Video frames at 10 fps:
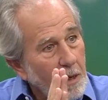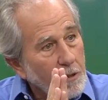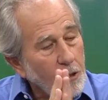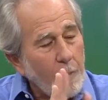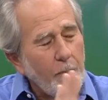
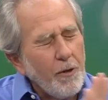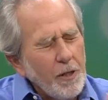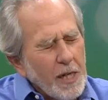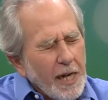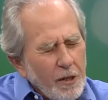So I'm
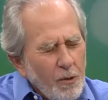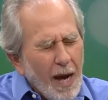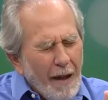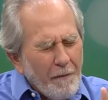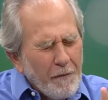pushing on you,
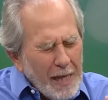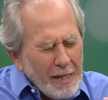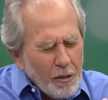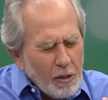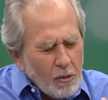I
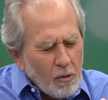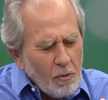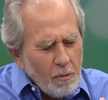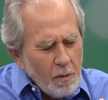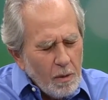feel
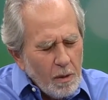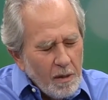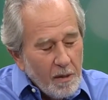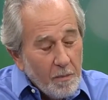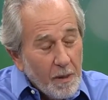you,
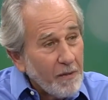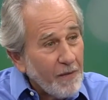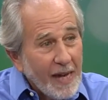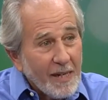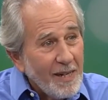but the
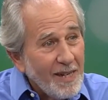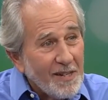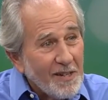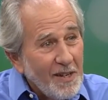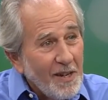fact
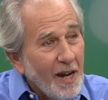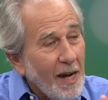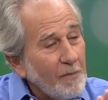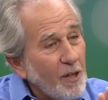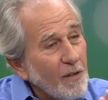is,
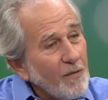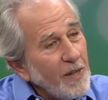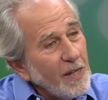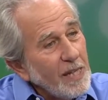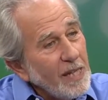I'm just
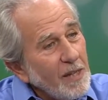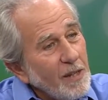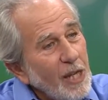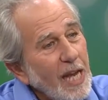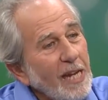feeling
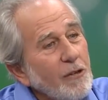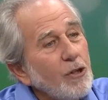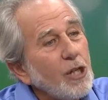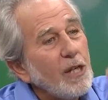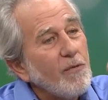the
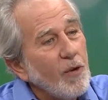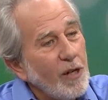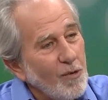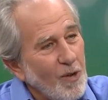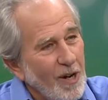energy of where
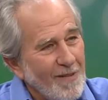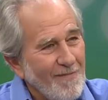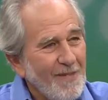you are.